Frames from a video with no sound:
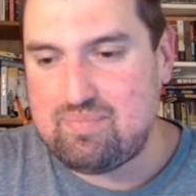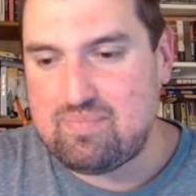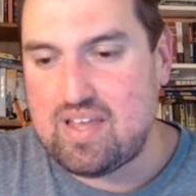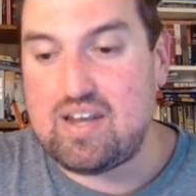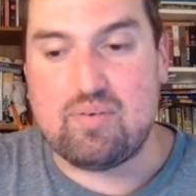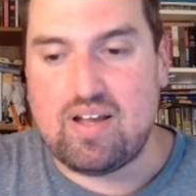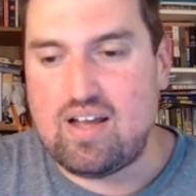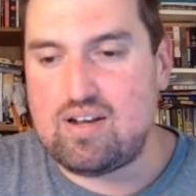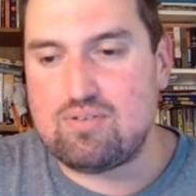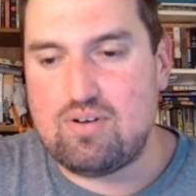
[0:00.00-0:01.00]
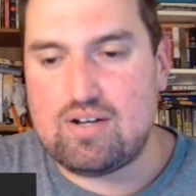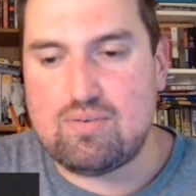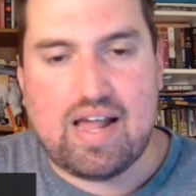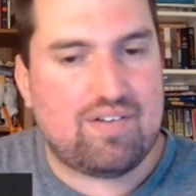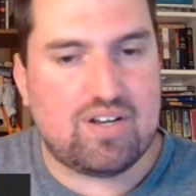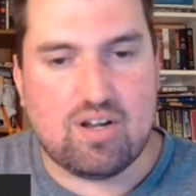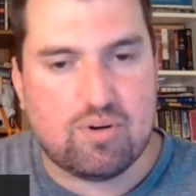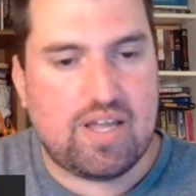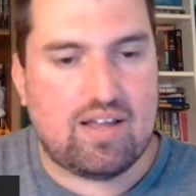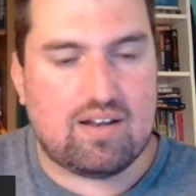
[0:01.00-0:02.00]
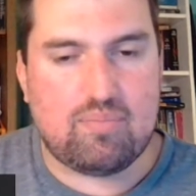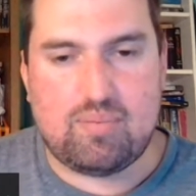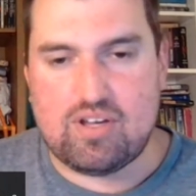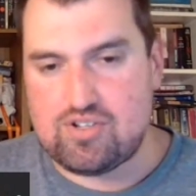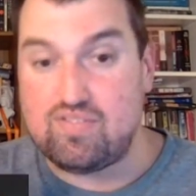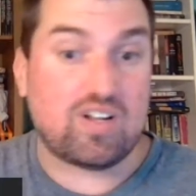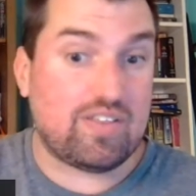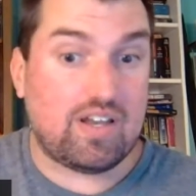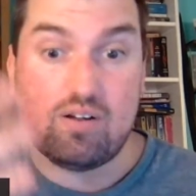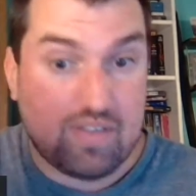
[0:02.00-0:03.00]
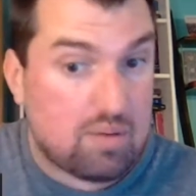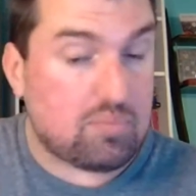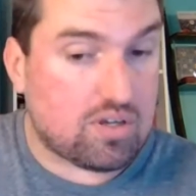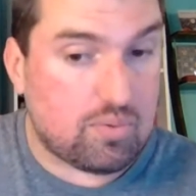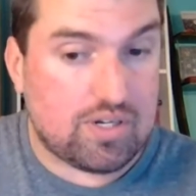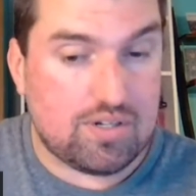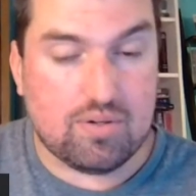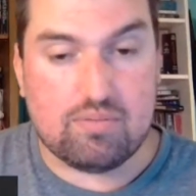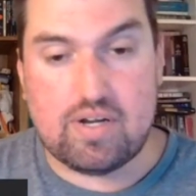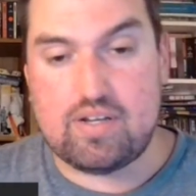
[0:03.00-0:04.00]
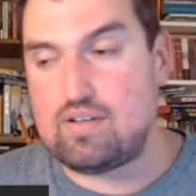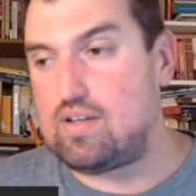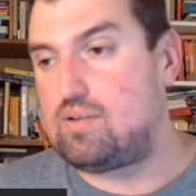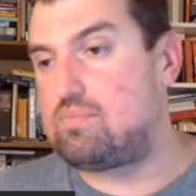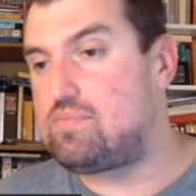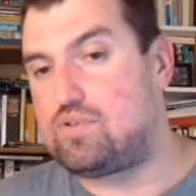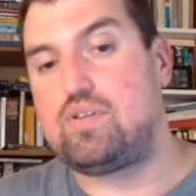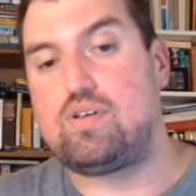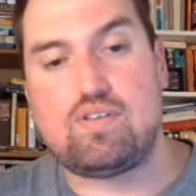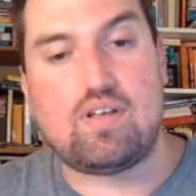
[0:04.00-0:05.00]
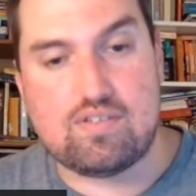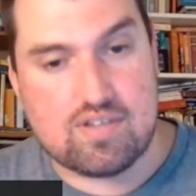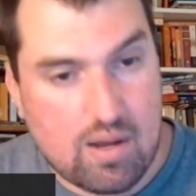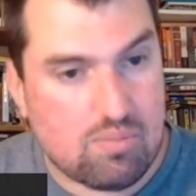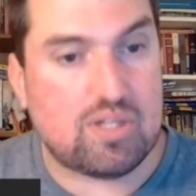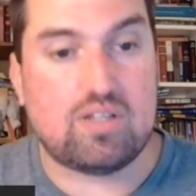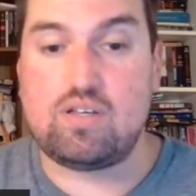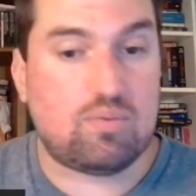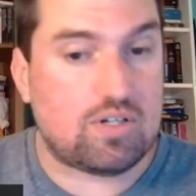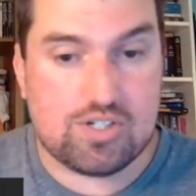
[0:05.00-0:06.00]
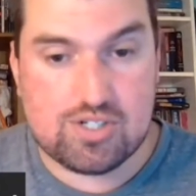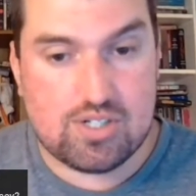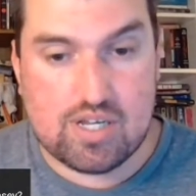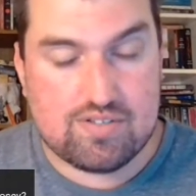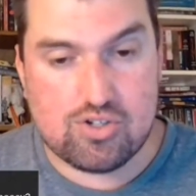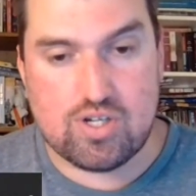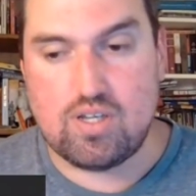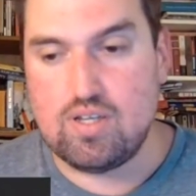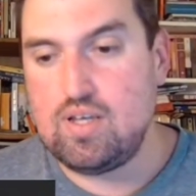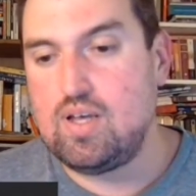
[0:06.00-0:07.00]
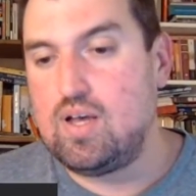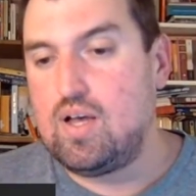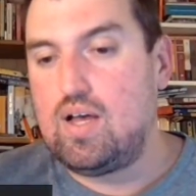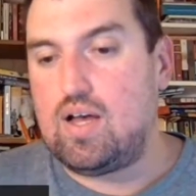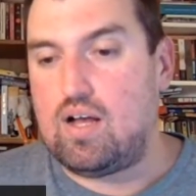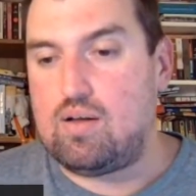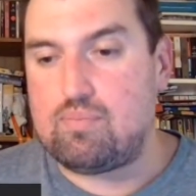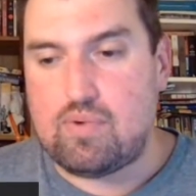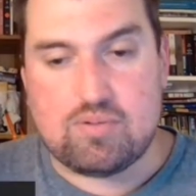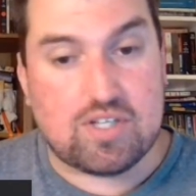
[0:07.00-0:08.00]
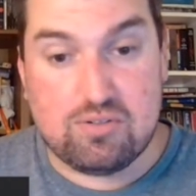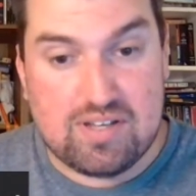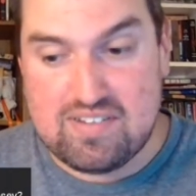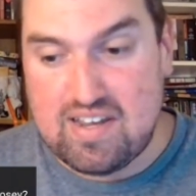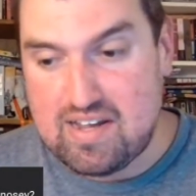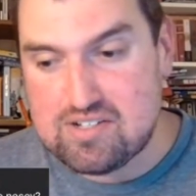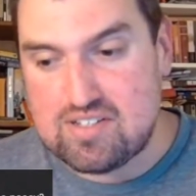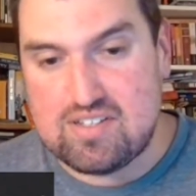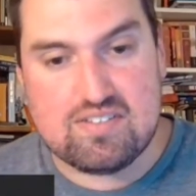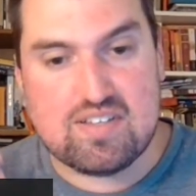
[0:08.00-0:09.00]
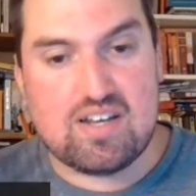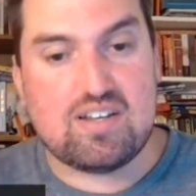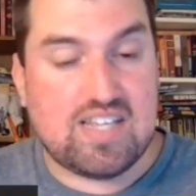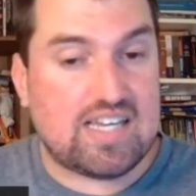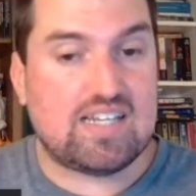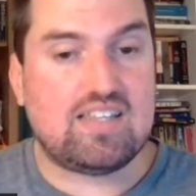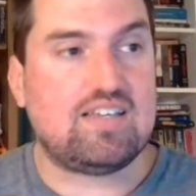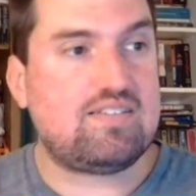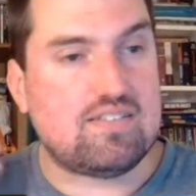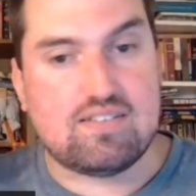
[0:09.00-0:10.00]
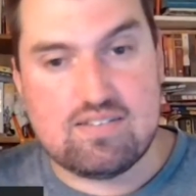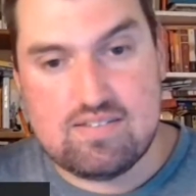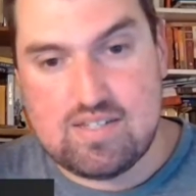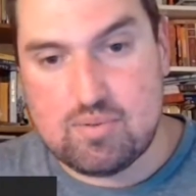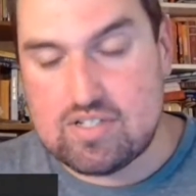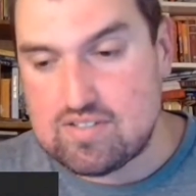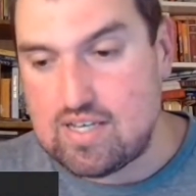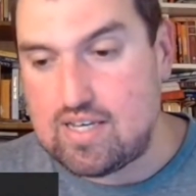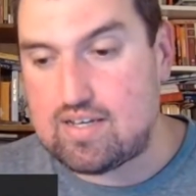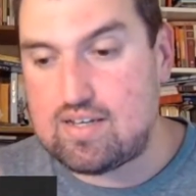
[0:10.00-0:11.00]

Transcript: Anyway, I don't know. I don't have a number yet. Maybe I should figure that out, and that'd be a good way to do it, right? So that it has accountability, which as it should. I was going to do that today, actually, is kind of dig into this and see what it's like.